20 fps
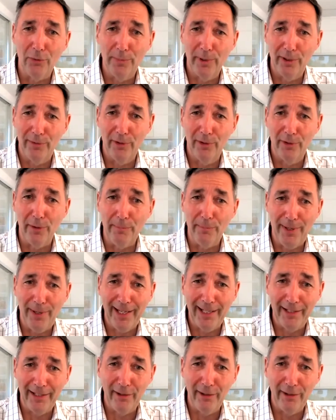but if you're not
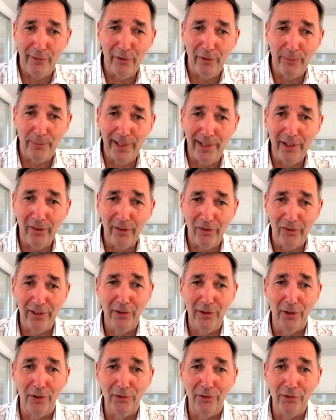paid in the first place and you're
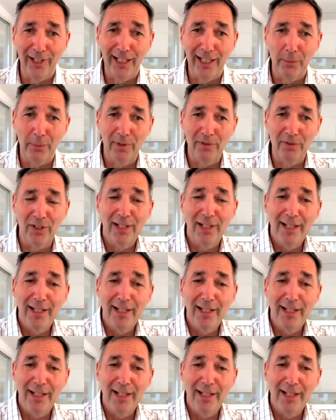not dealing with